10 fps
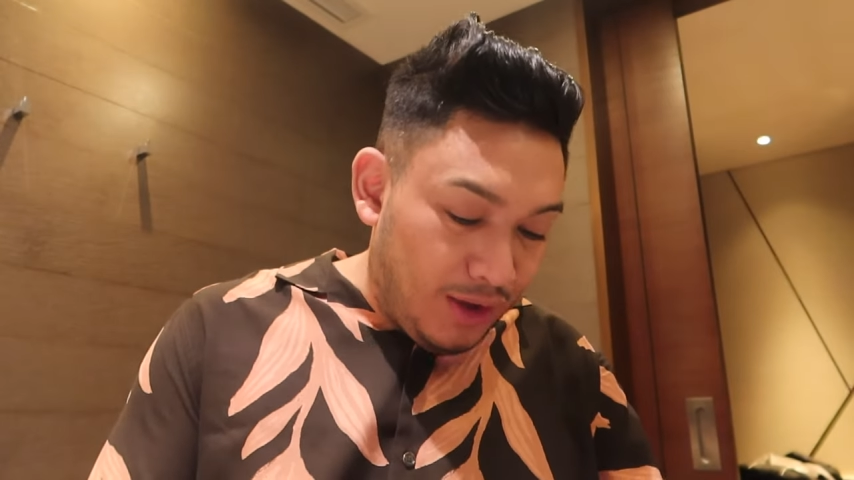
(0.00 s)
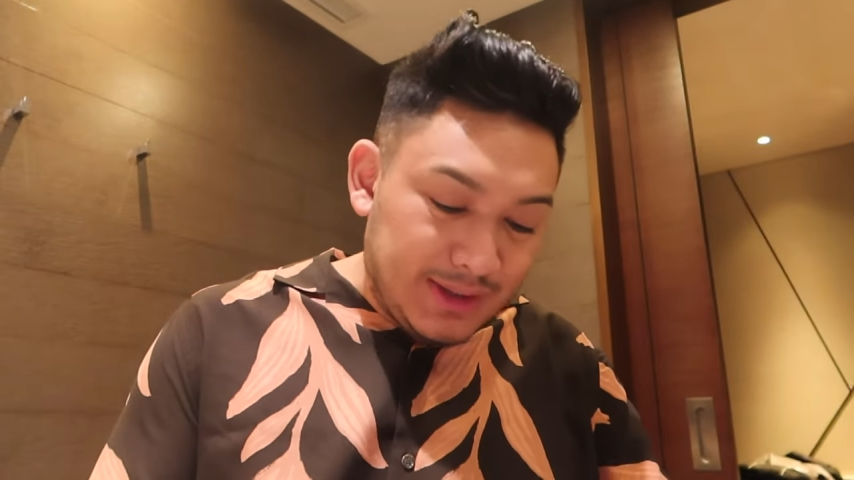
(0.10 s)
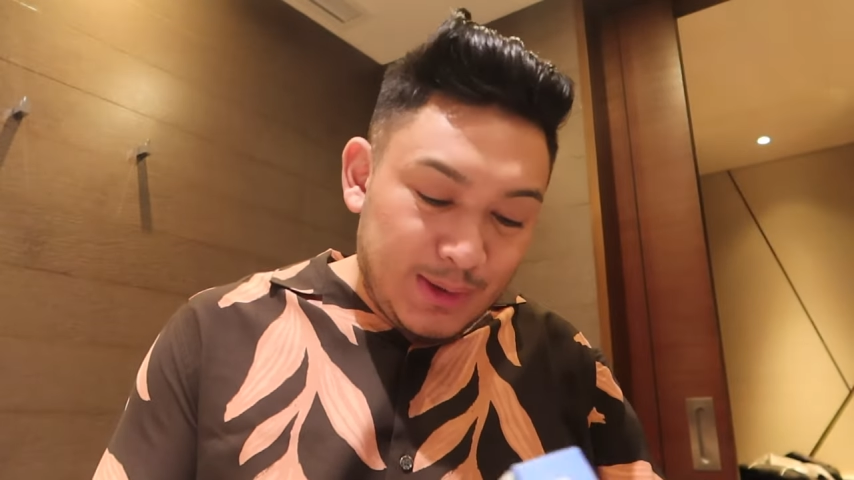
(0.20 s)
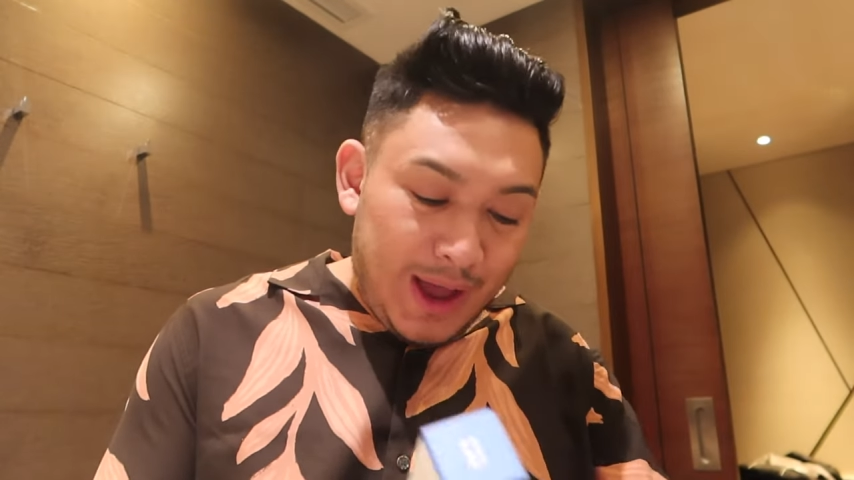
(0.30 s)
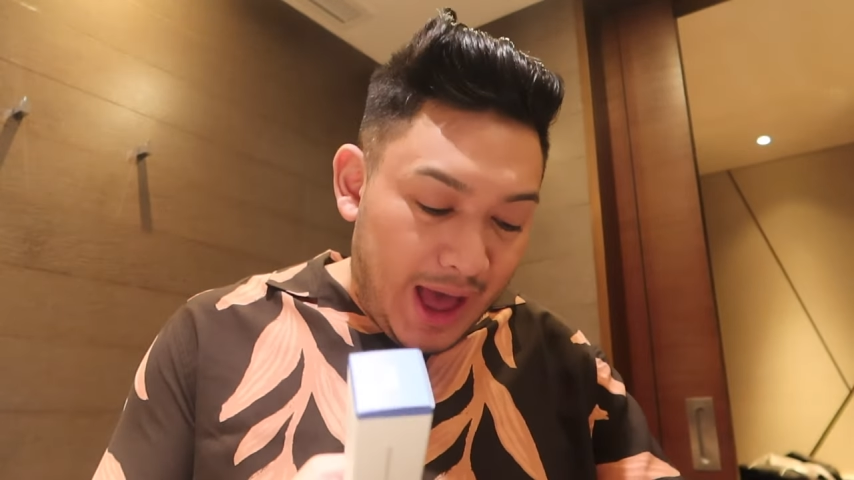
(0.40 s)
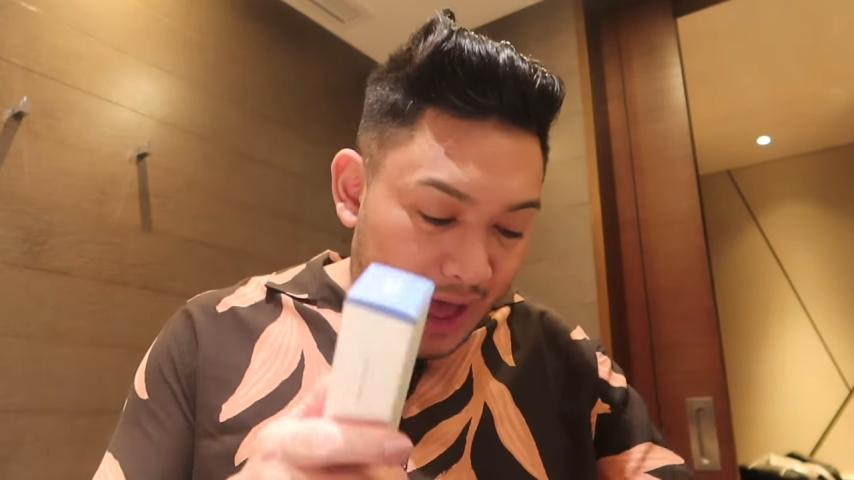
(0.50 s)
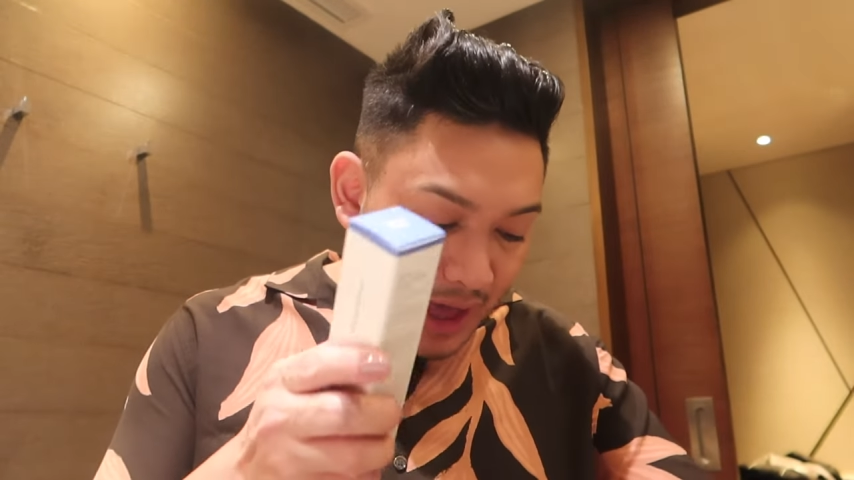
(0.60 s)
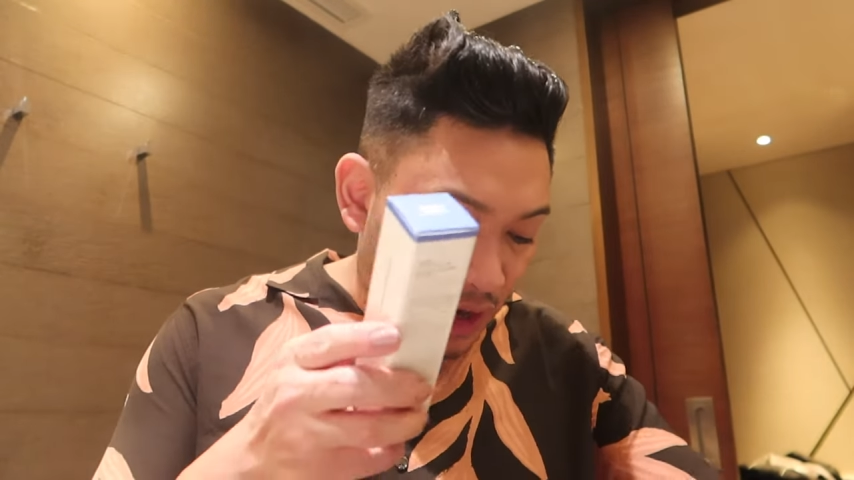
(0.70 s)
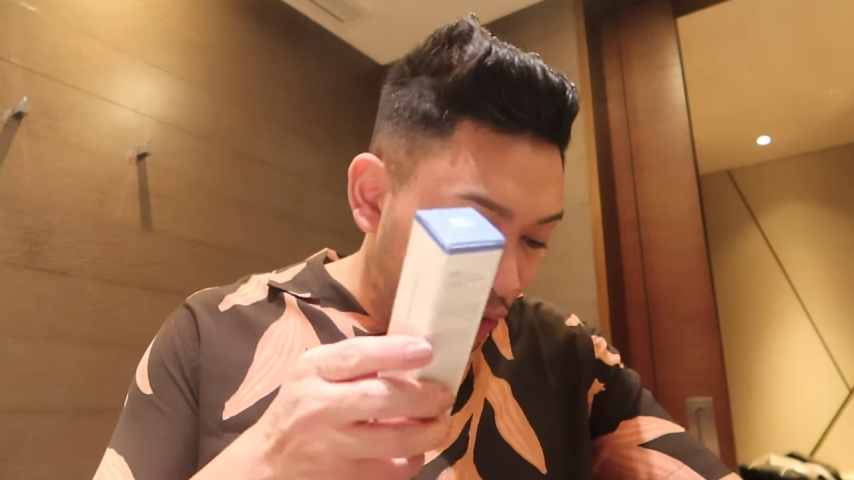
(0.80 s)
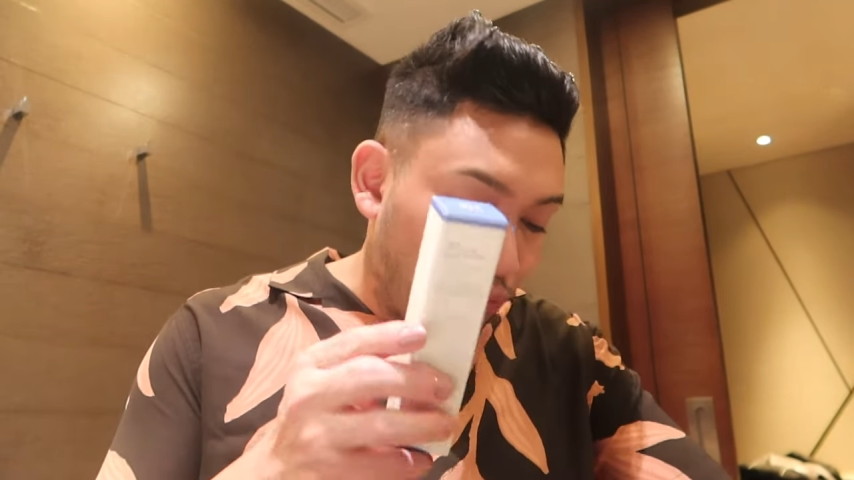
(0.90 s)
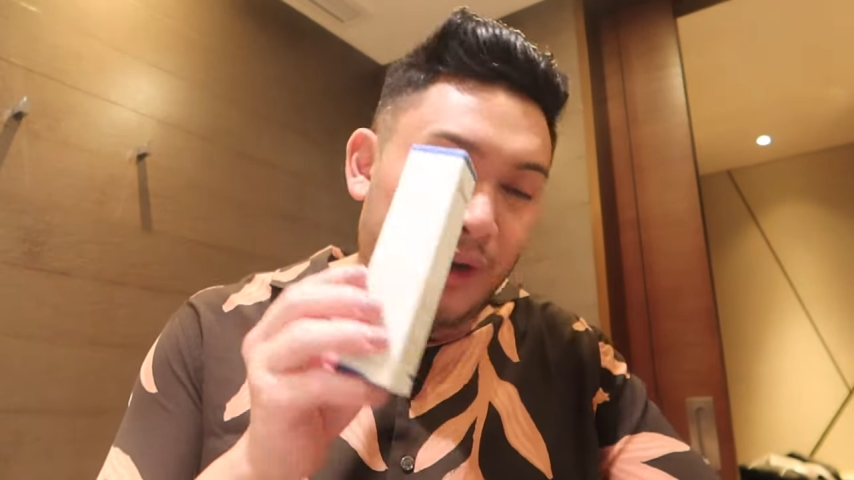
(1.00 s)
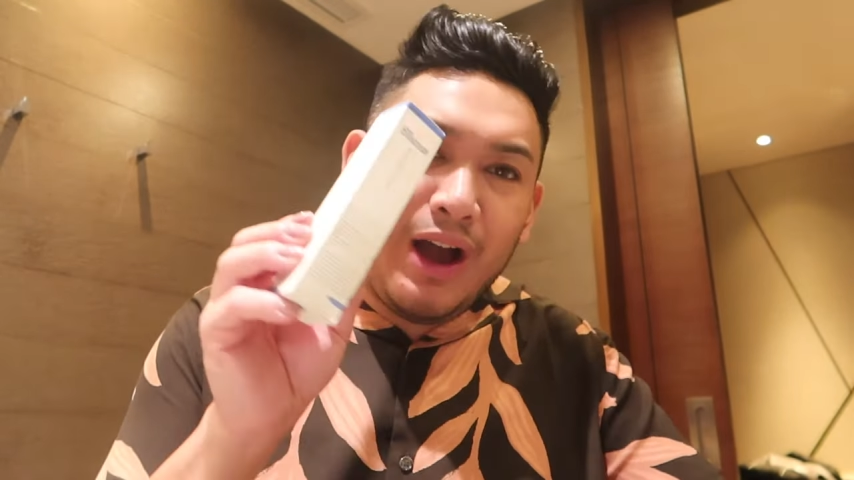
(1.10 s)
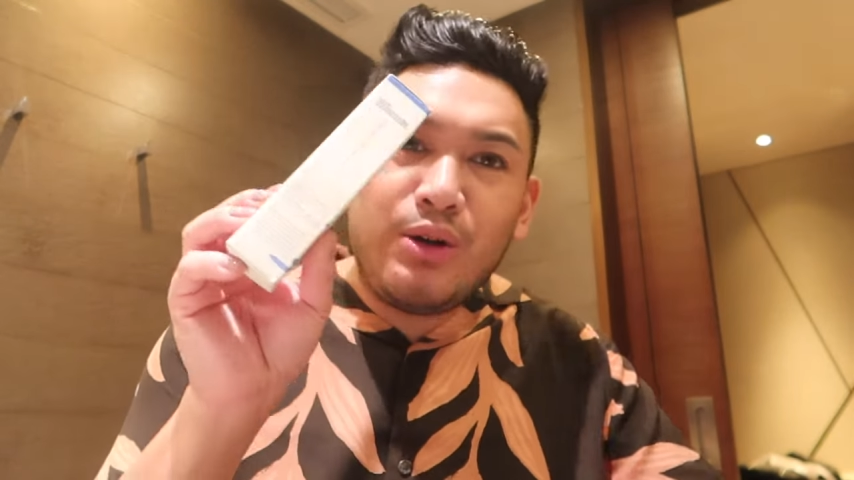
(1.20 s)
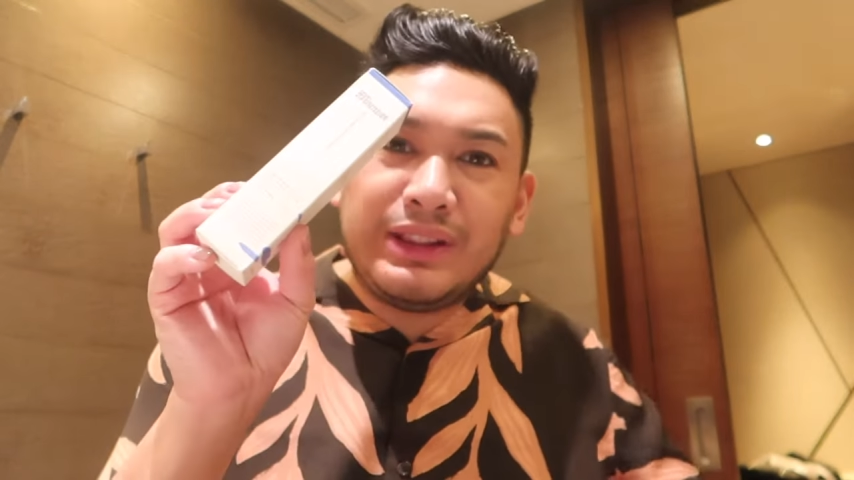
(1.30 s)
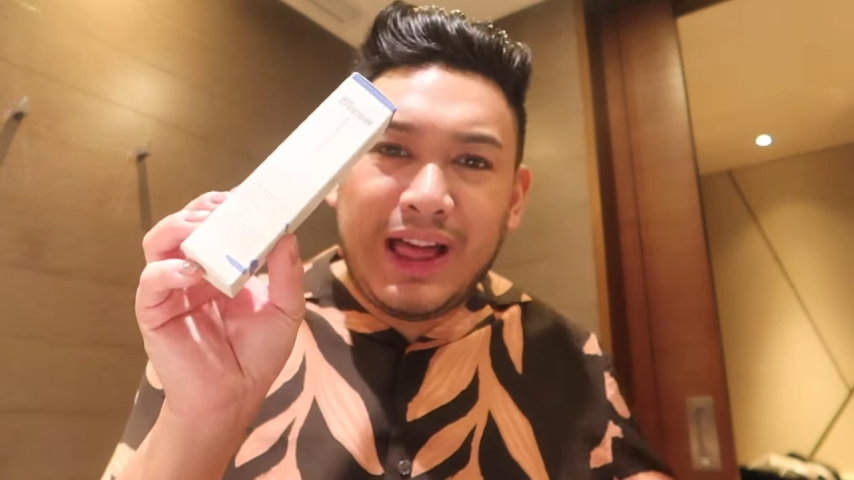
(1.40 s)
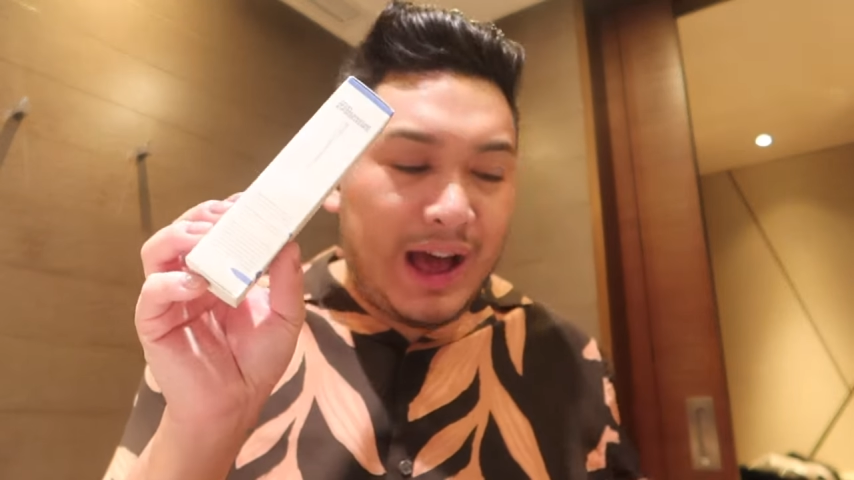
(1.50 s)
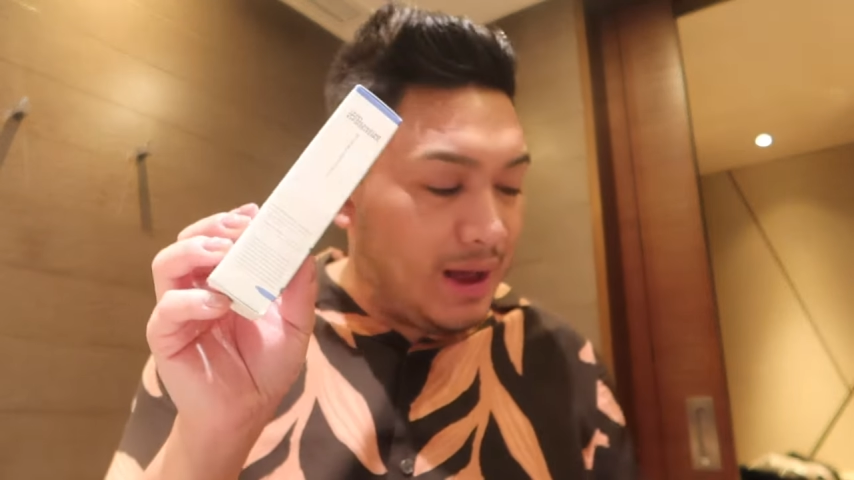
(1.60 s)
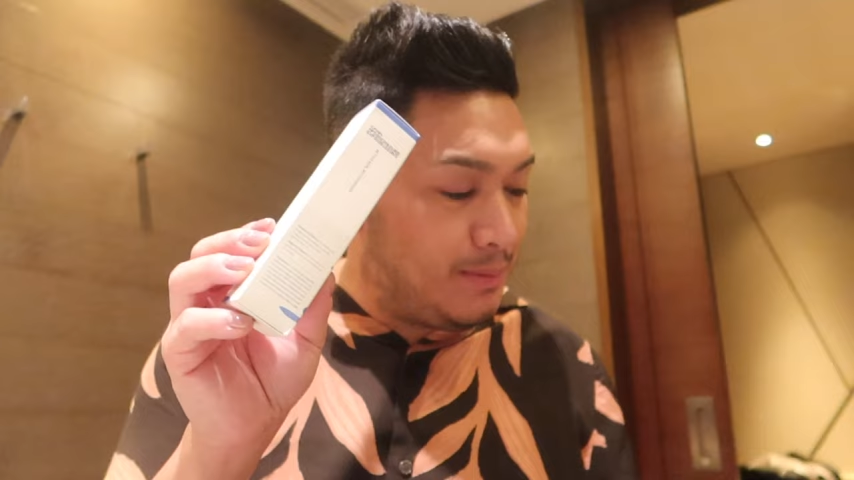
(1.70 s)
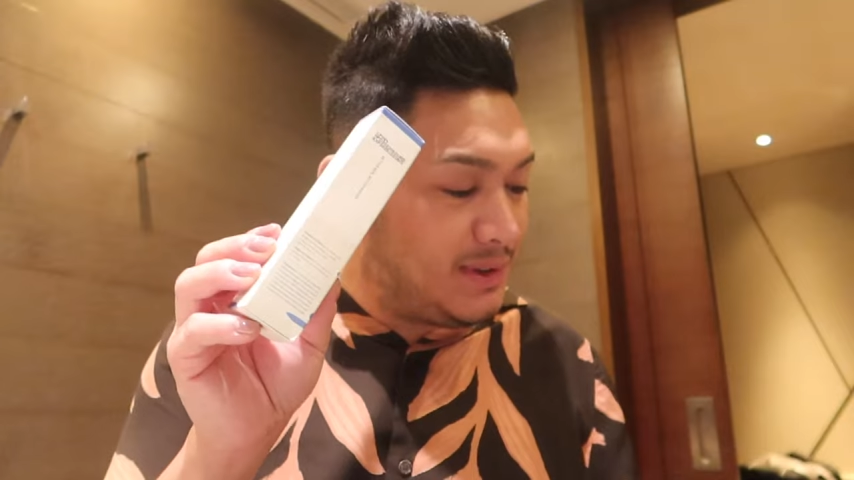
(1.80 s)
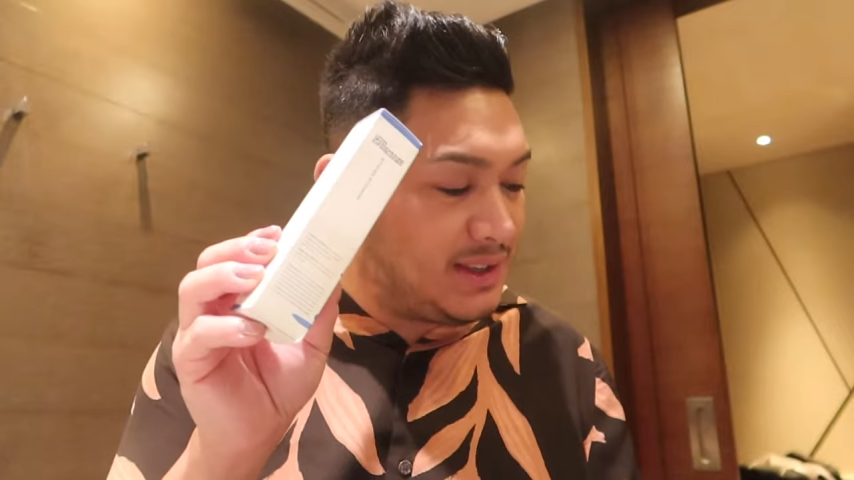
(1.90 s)
also had Round
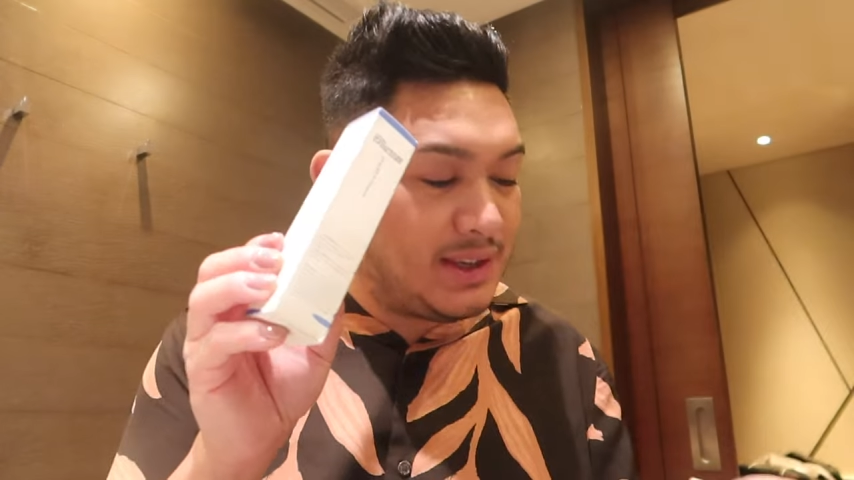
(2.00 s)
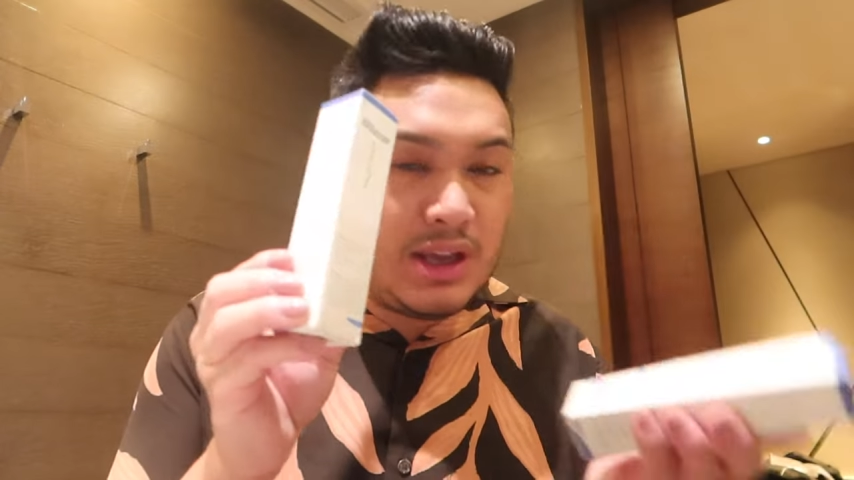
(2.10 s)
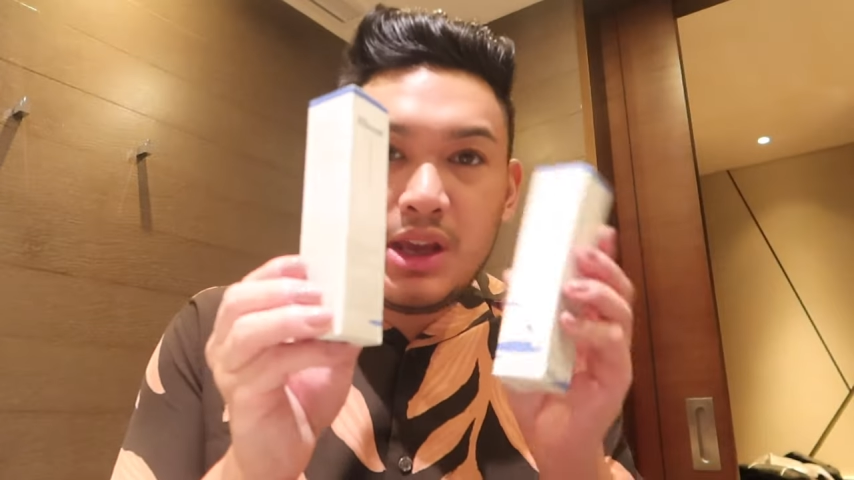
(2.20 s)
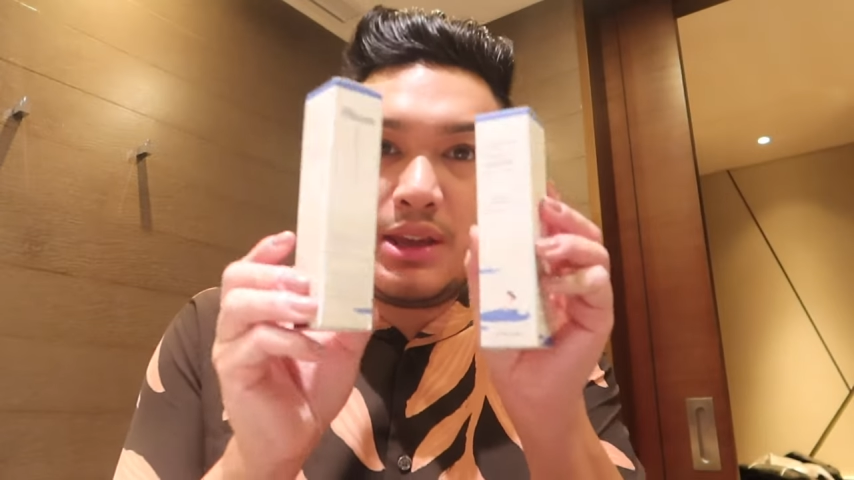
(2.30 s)
Labs